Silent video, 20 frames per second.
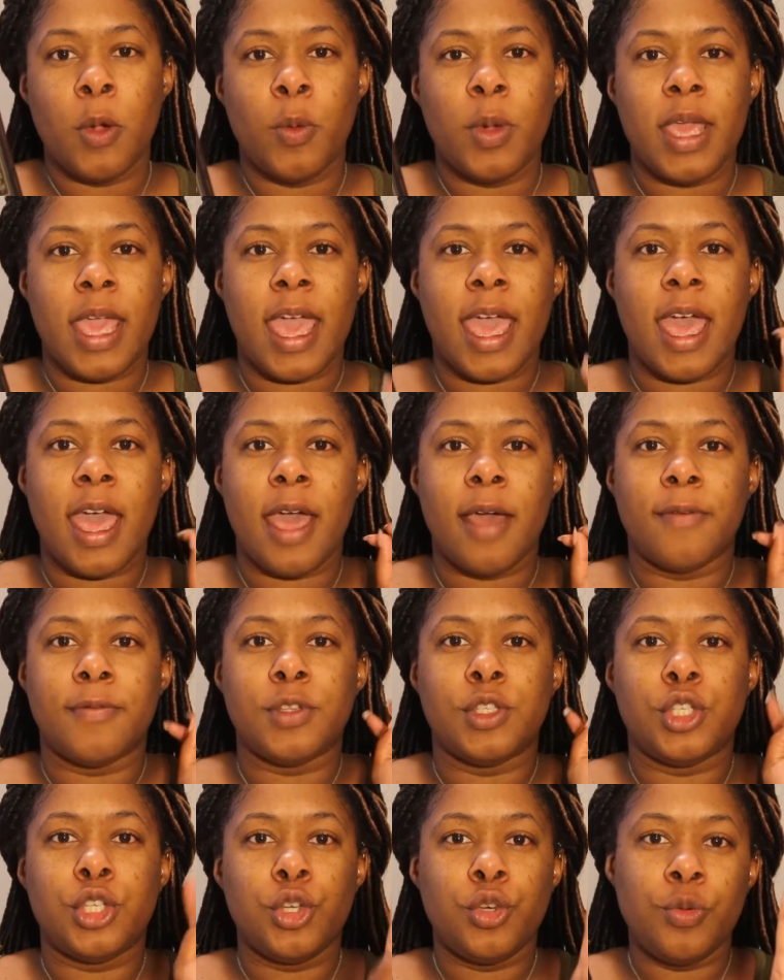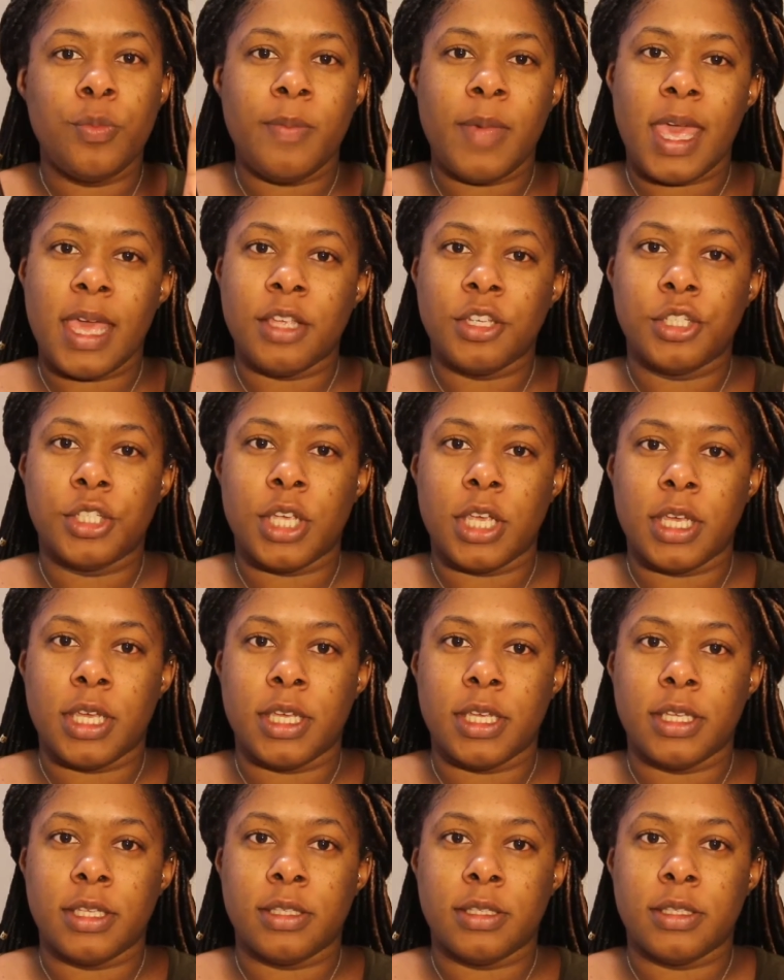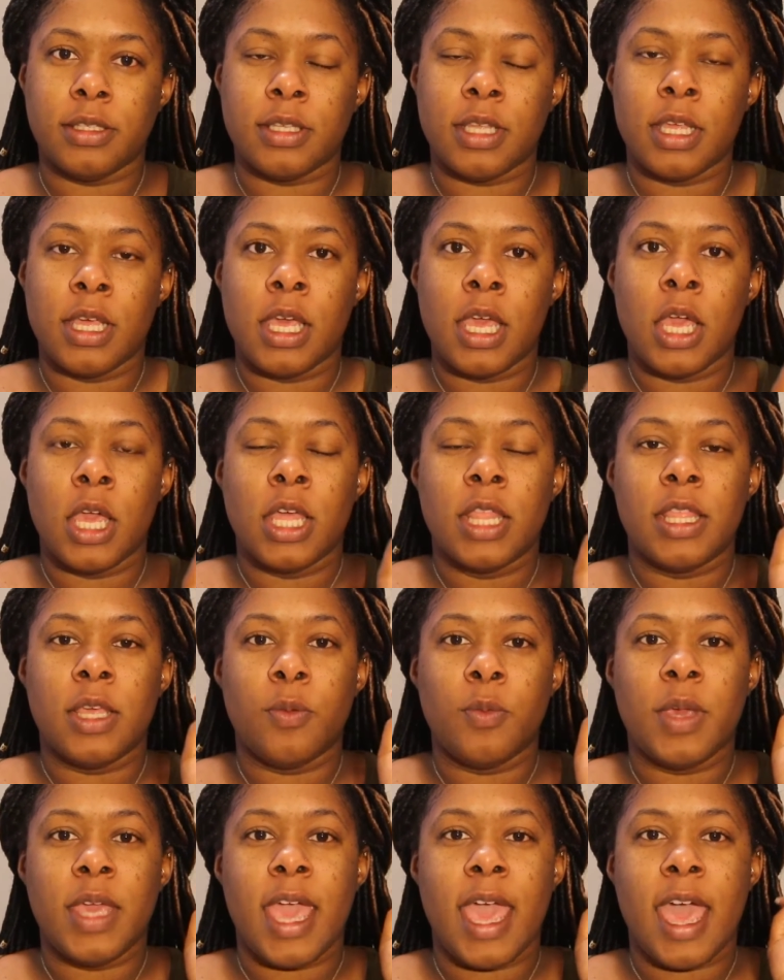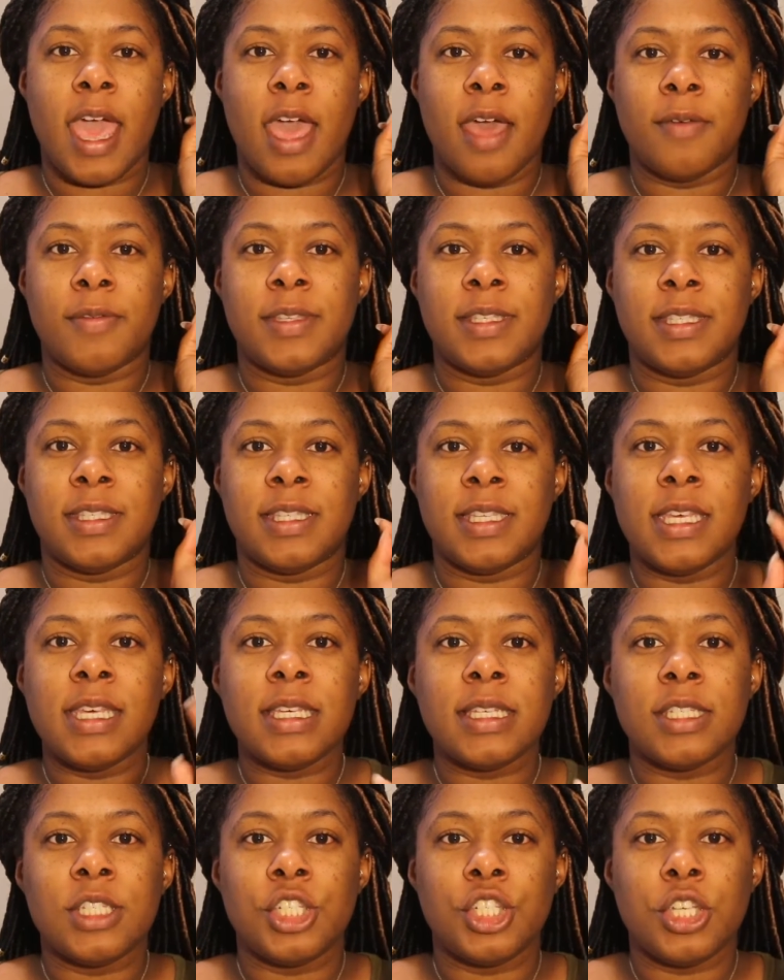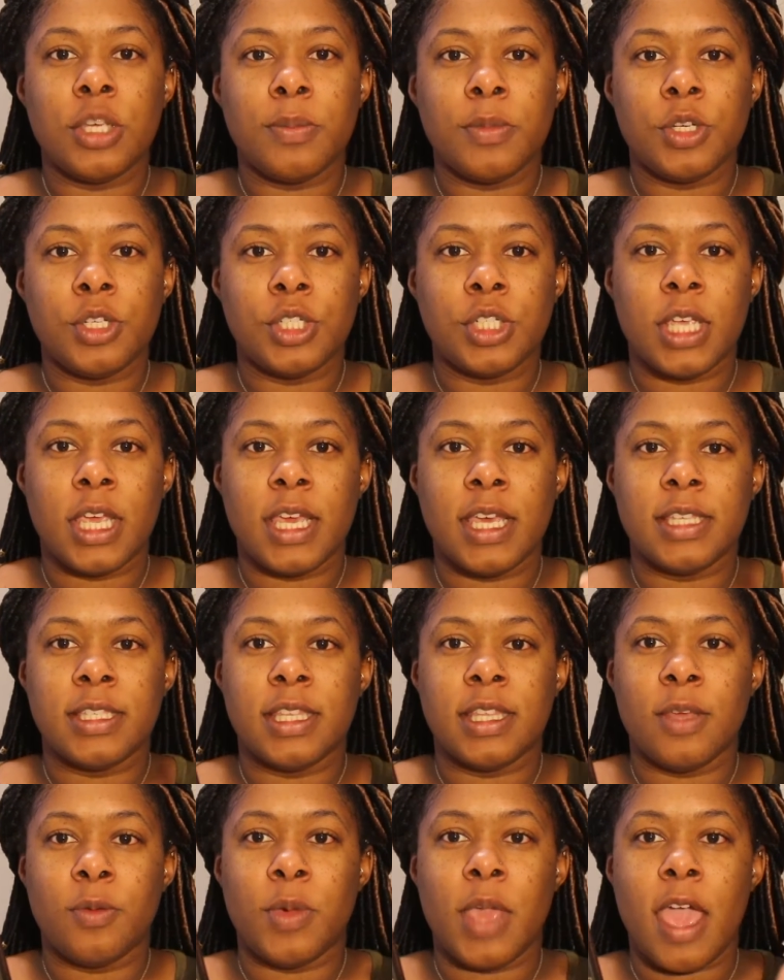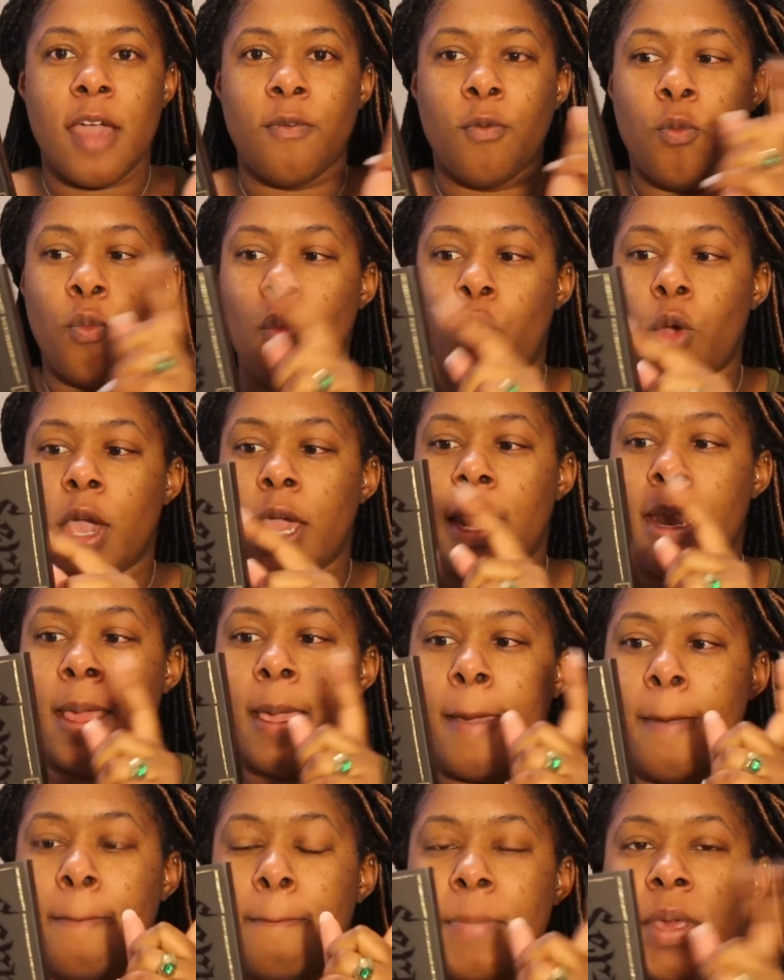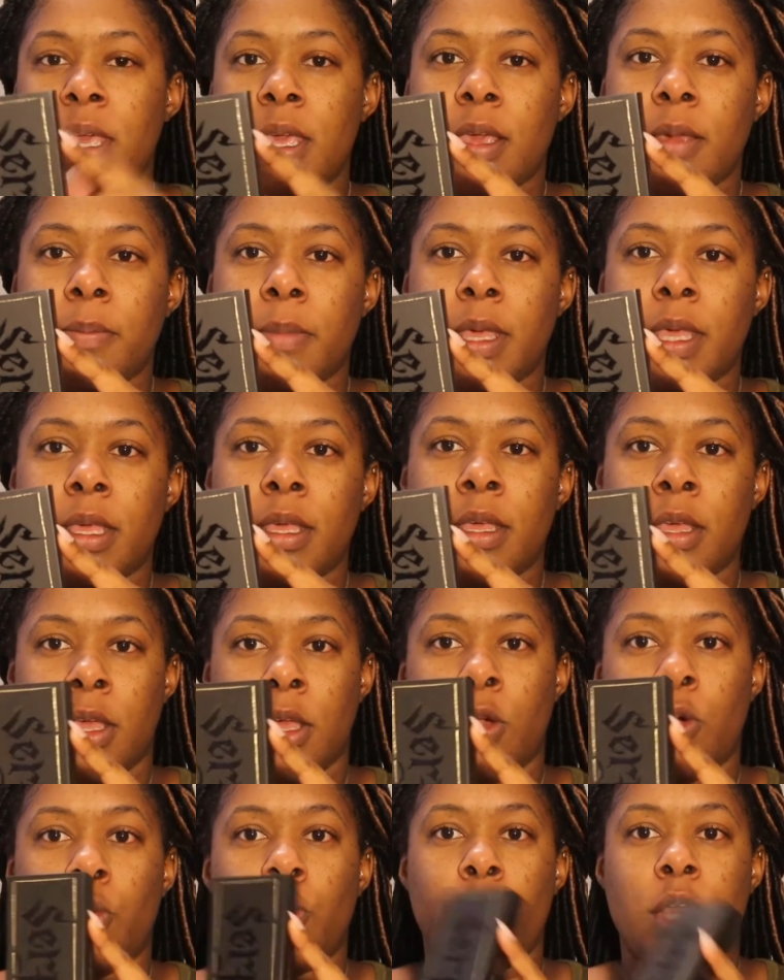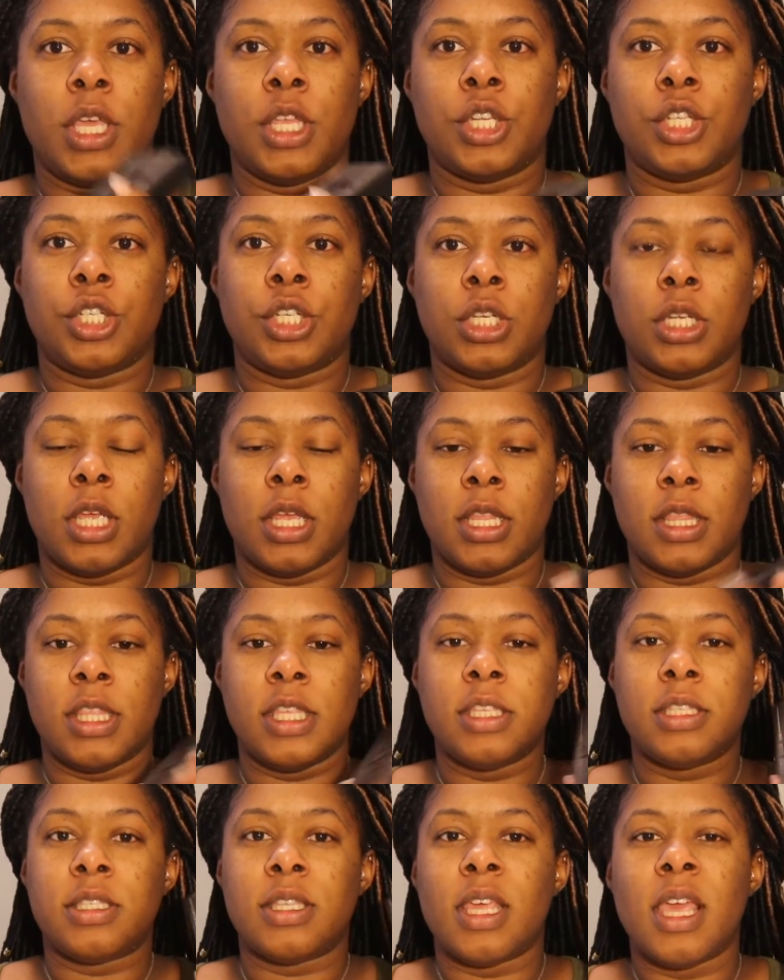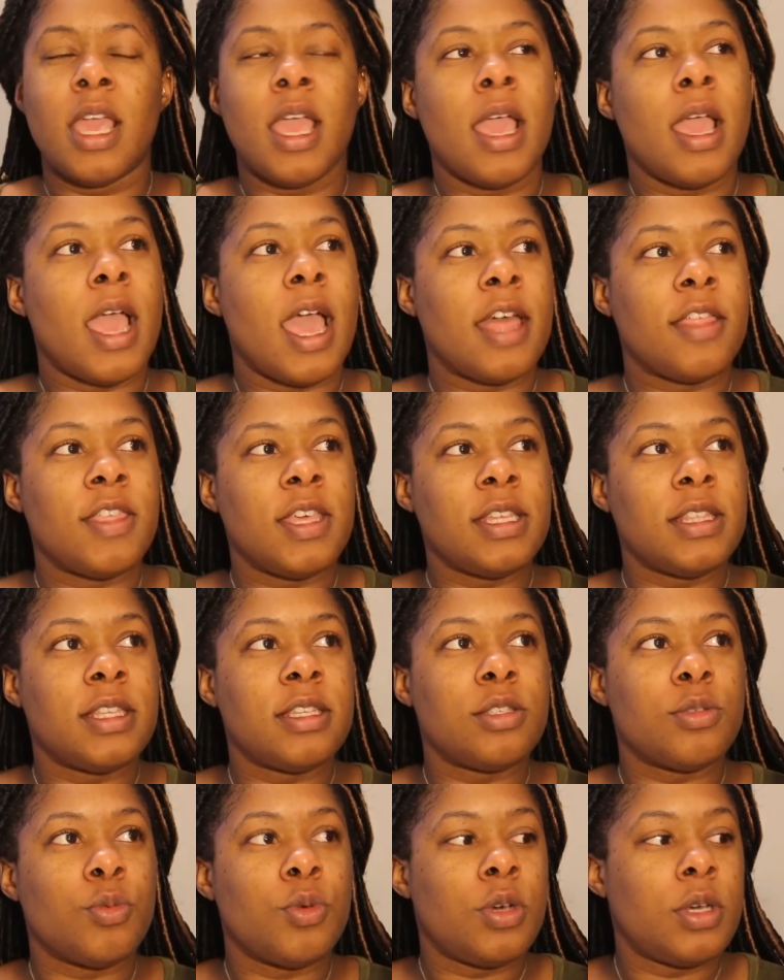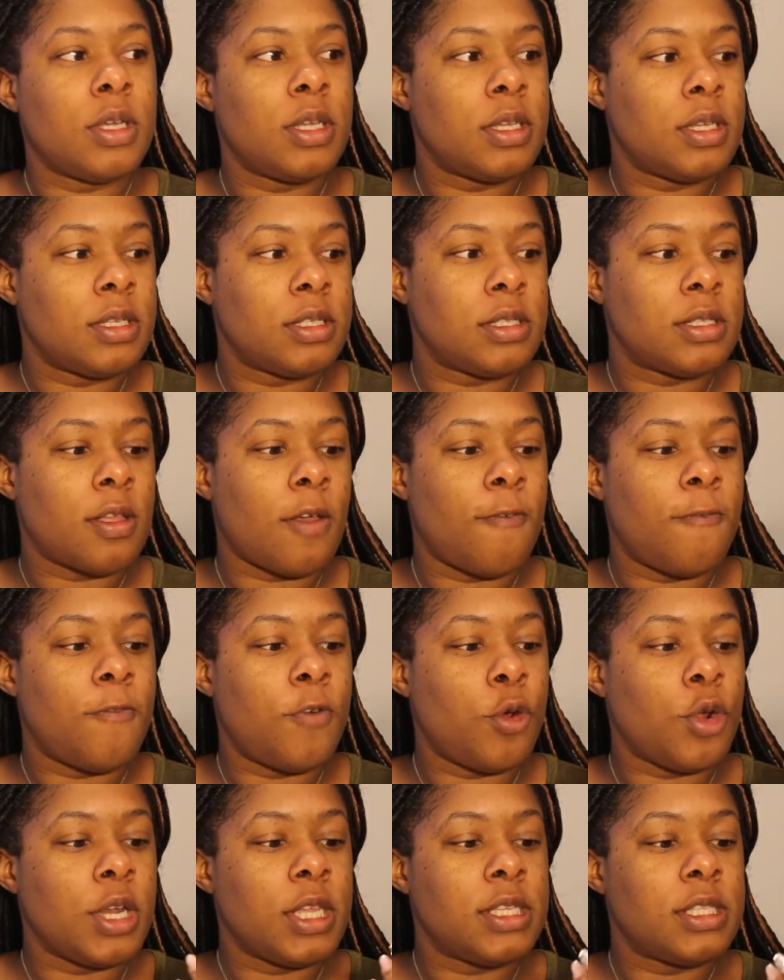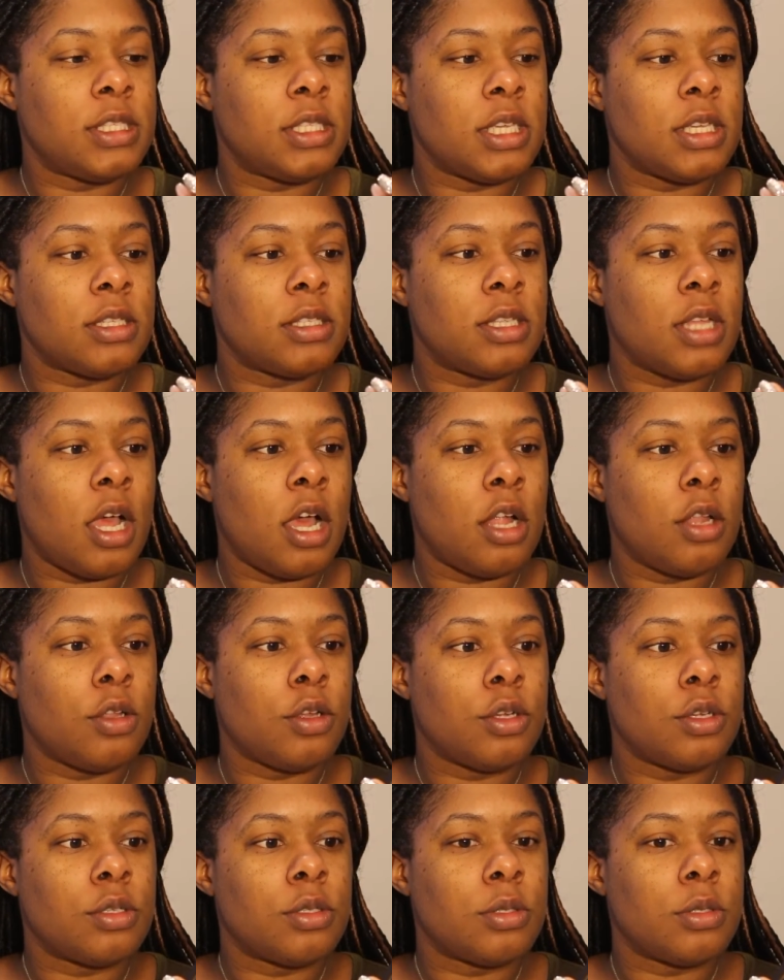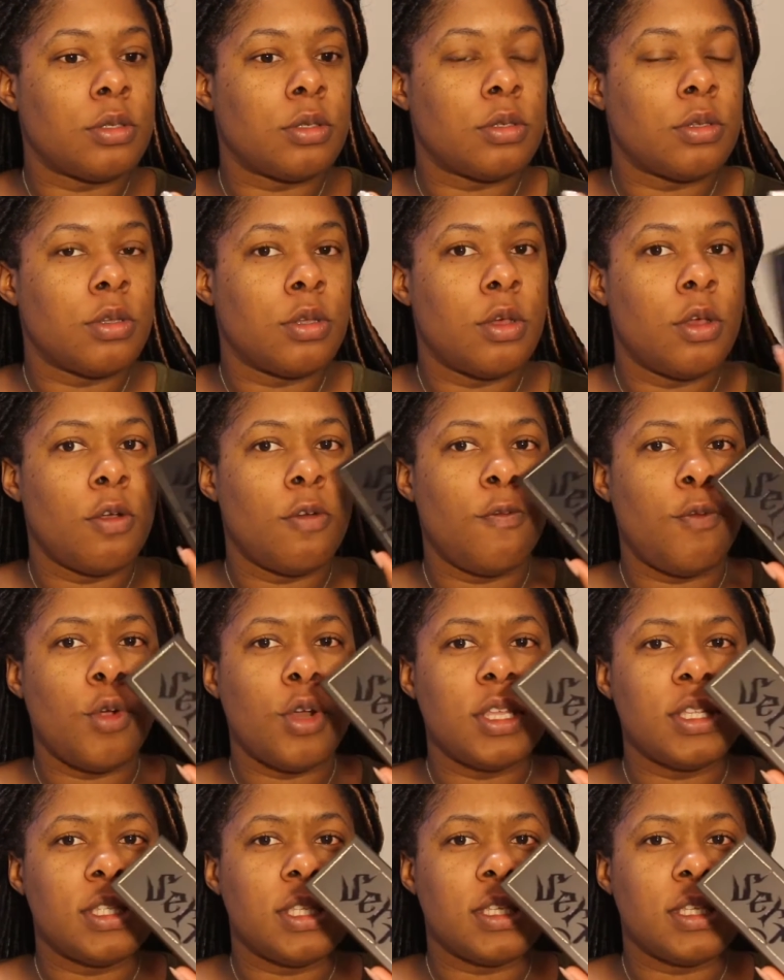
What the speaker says: We have 2 matte shades, then we have 6 shimmer shades, and then we have 1 pigment, which this, I think this was $46 for